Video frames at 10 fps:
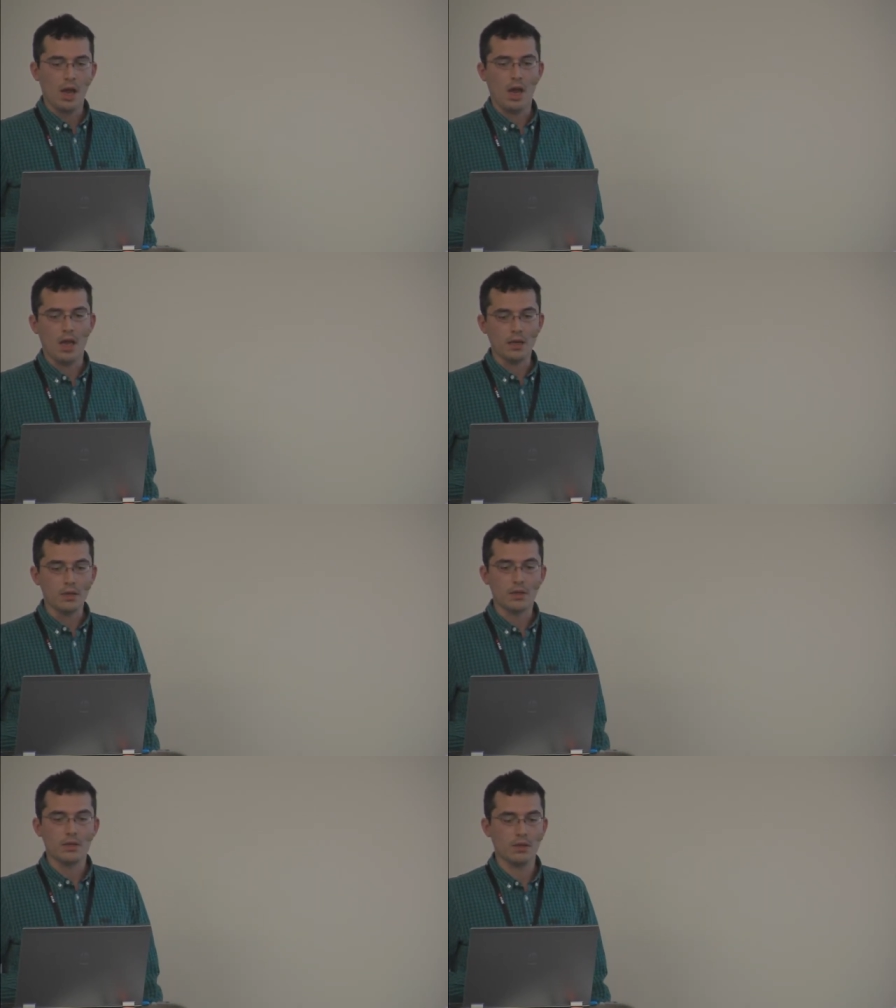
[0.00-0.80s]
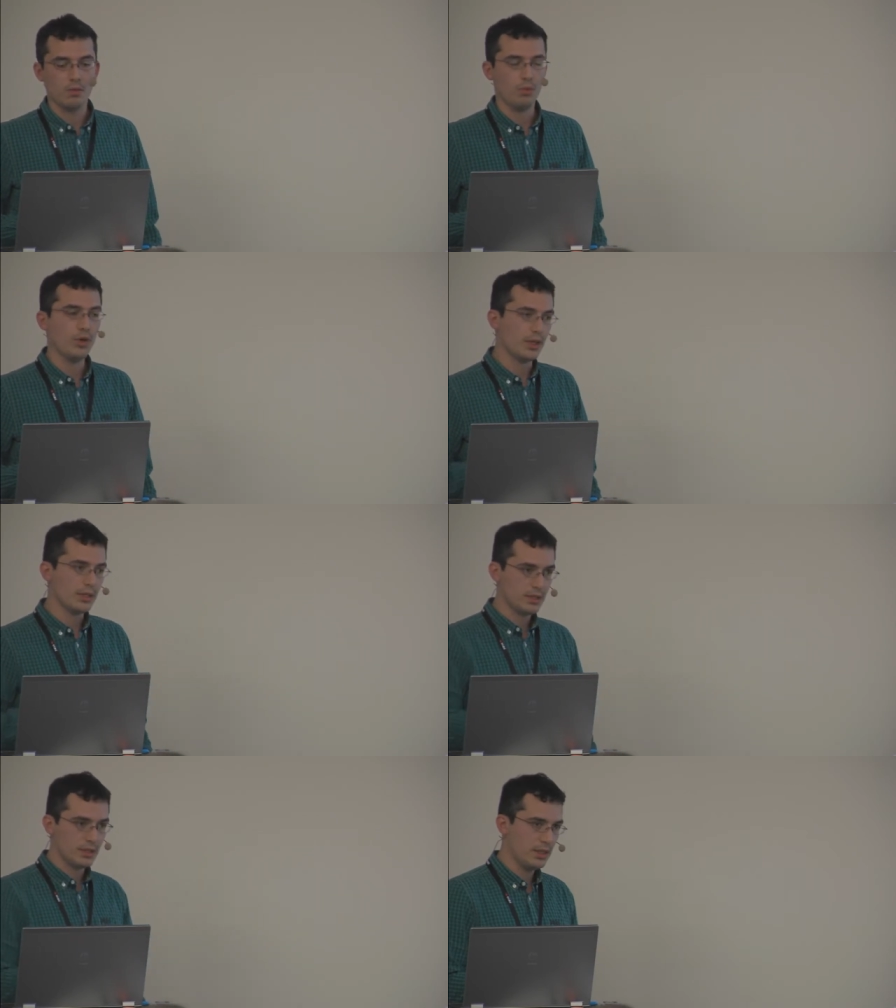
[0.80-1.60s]
And worse
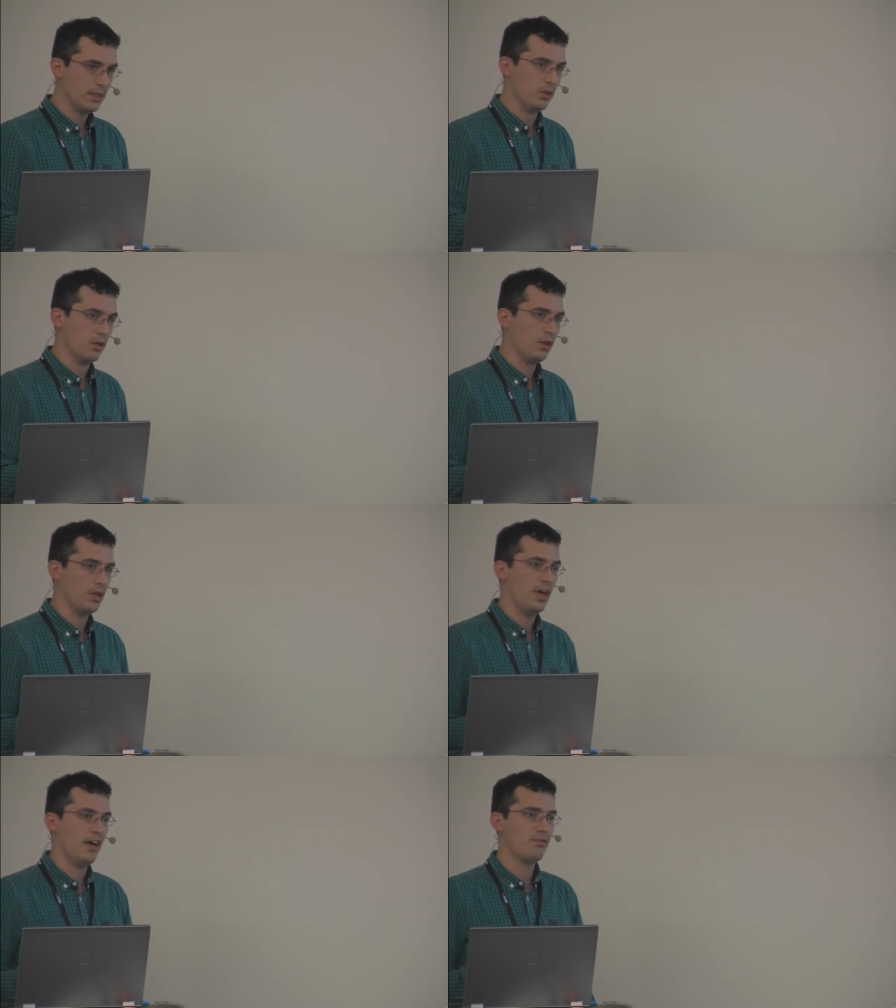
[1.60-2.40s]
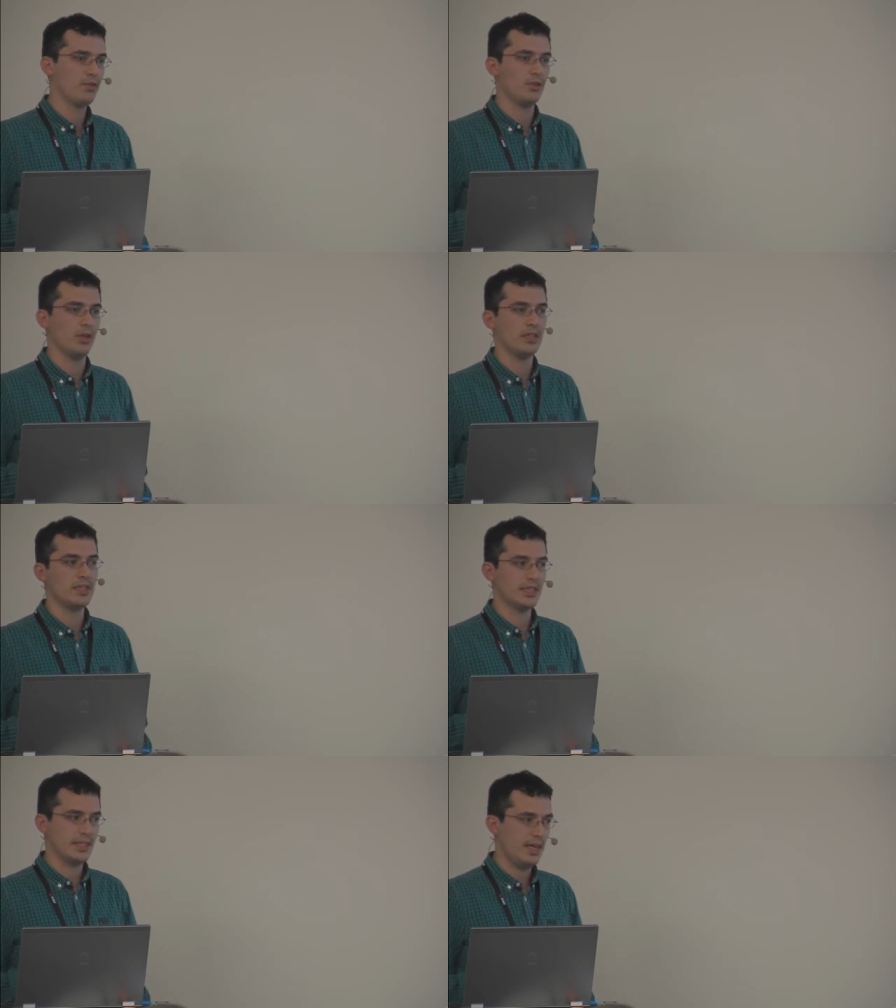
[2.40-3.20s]
still, you have to
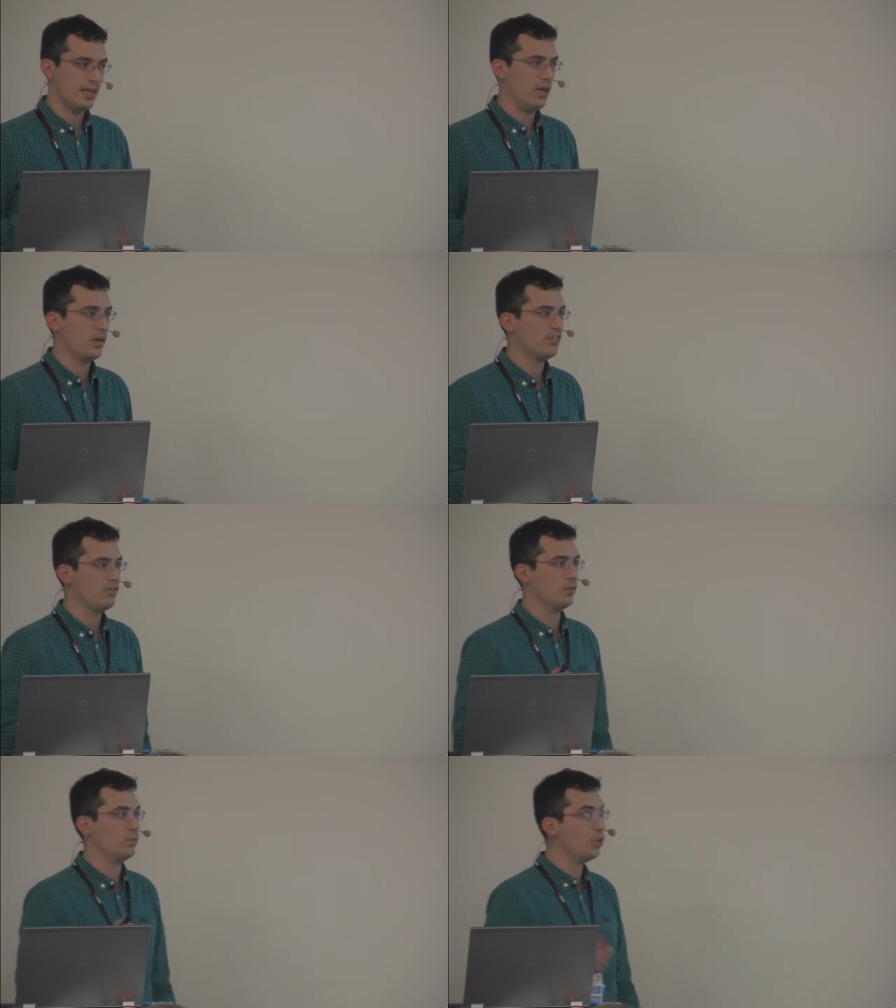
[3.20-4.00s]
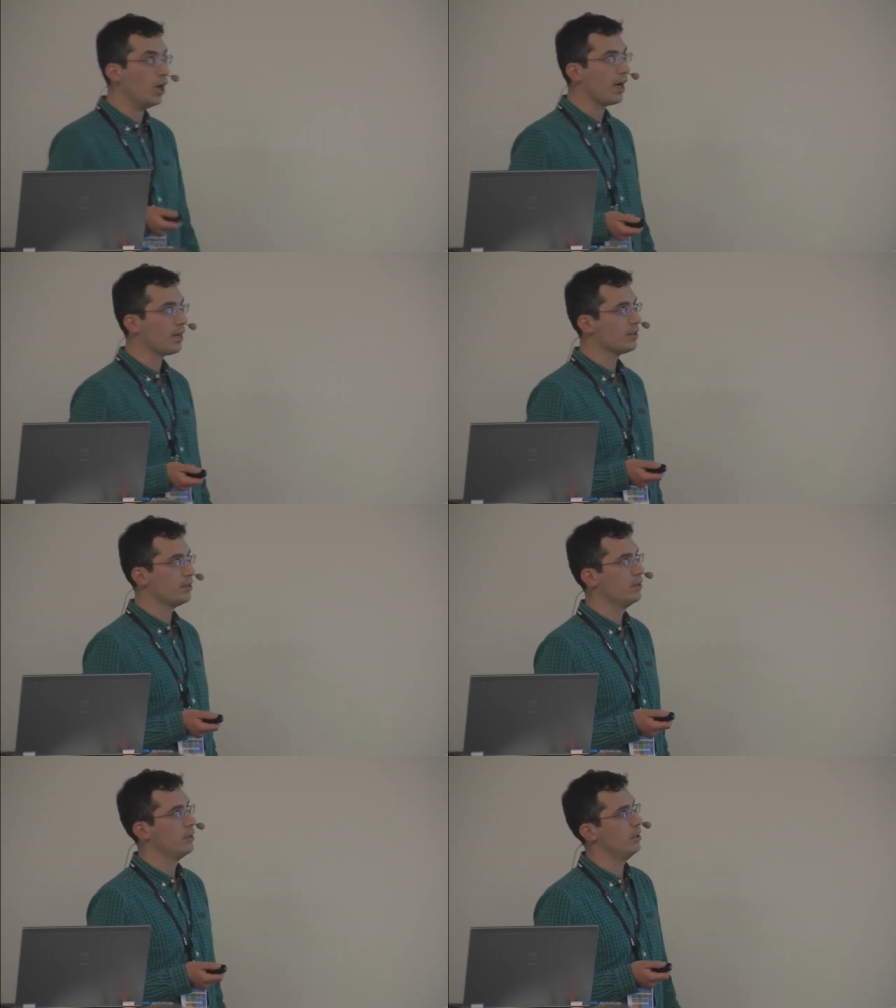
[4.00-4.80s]
understand how government works
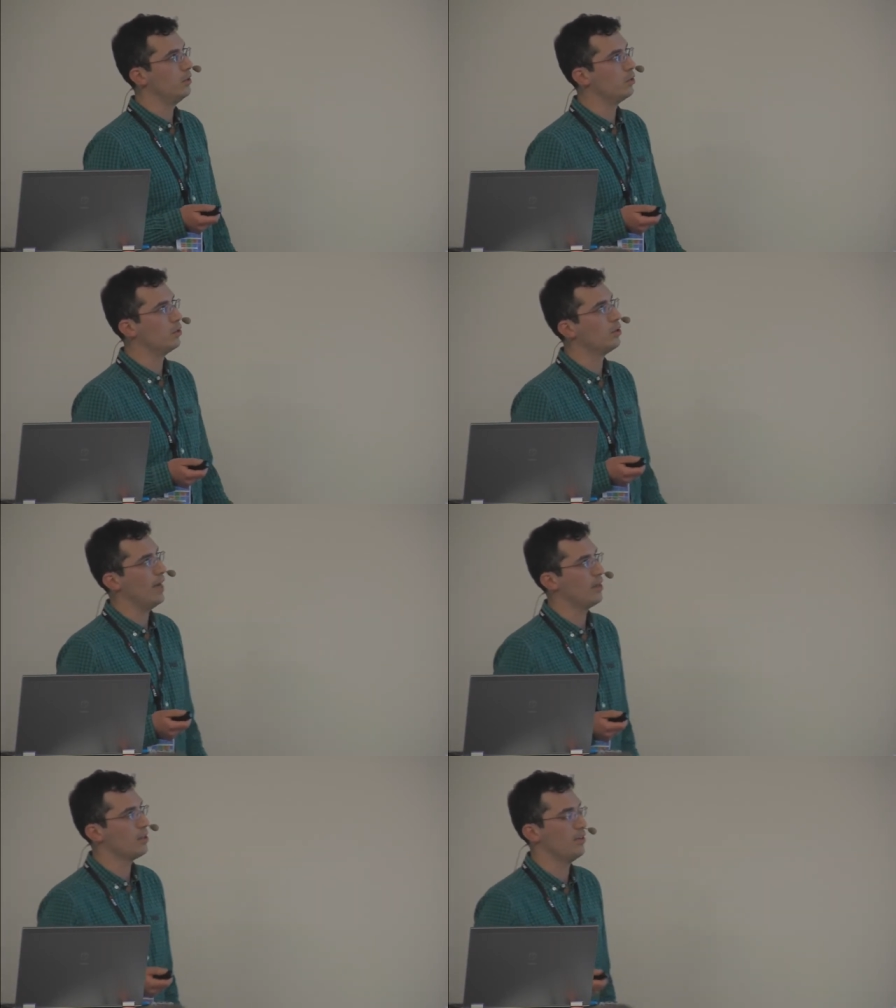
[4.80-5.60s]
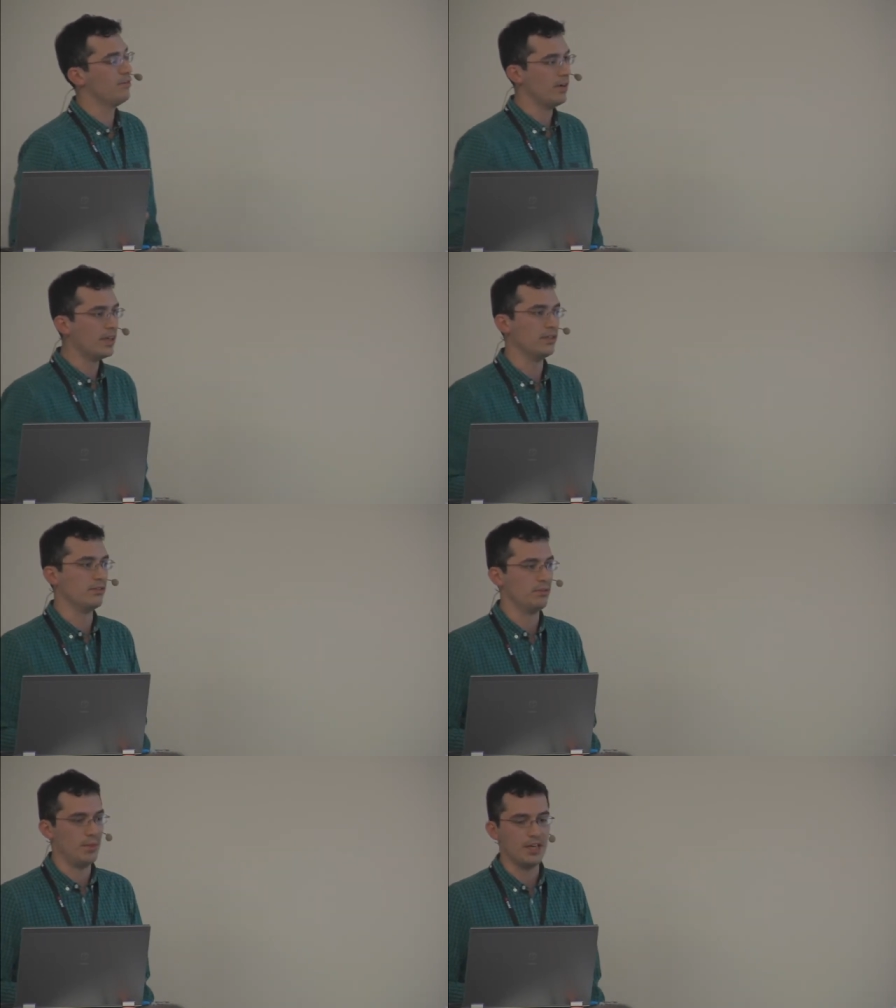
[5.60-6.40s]
in order to actually find
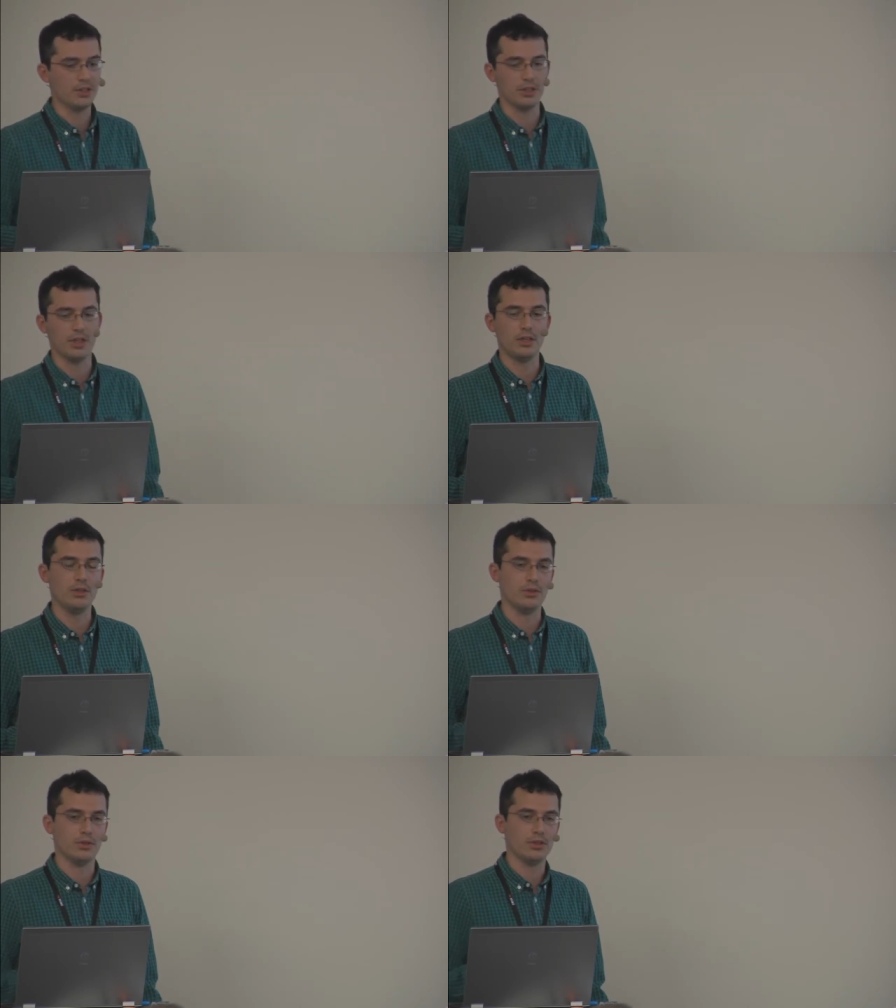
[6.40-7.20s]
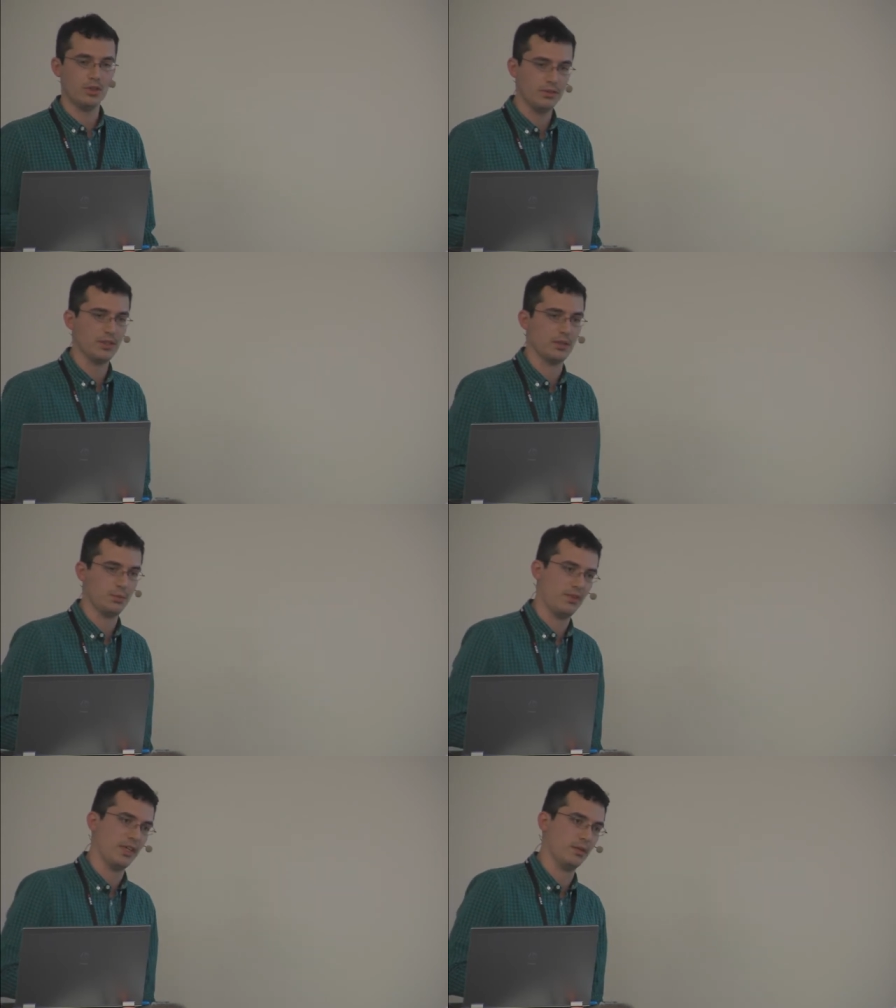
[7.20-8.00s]
information and use the services
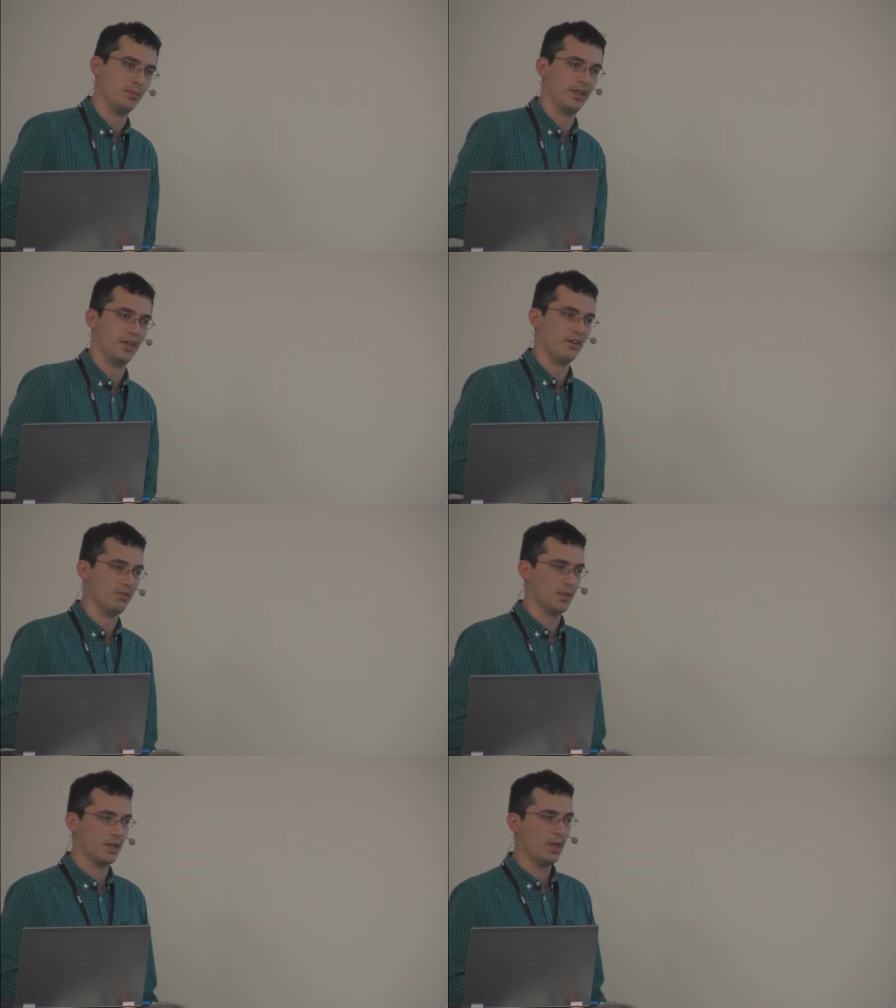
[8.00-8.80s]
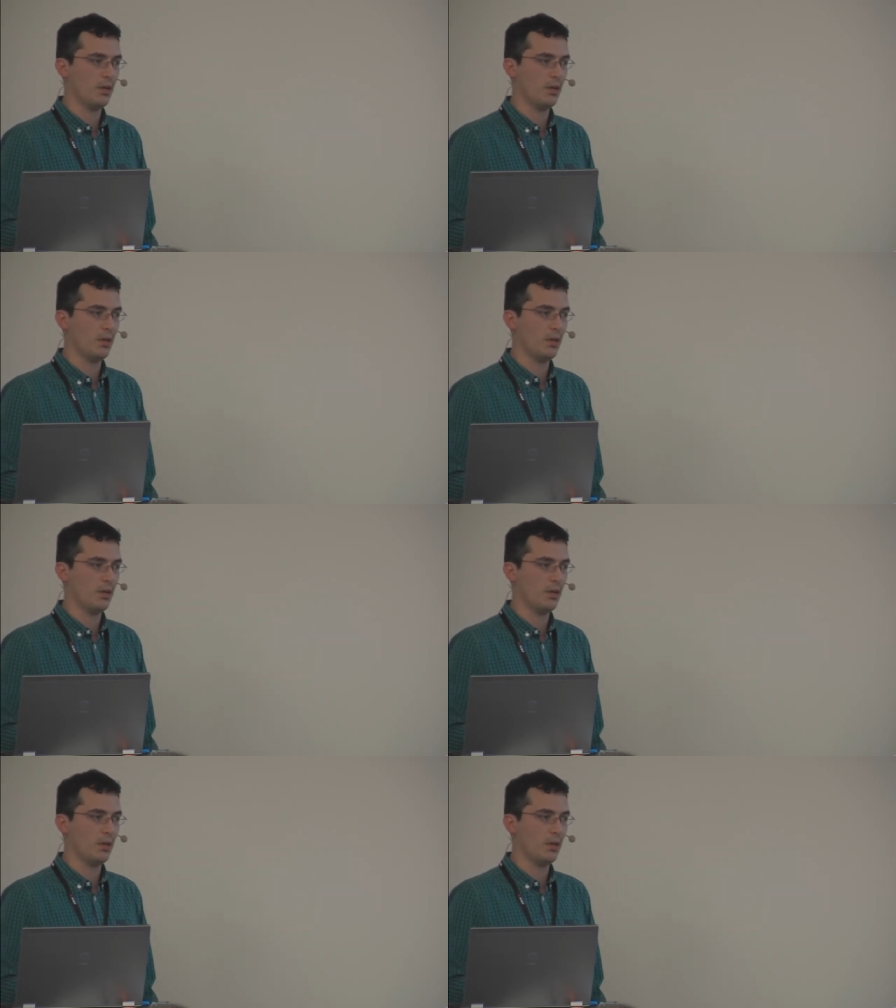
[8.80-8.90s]
provided by the government.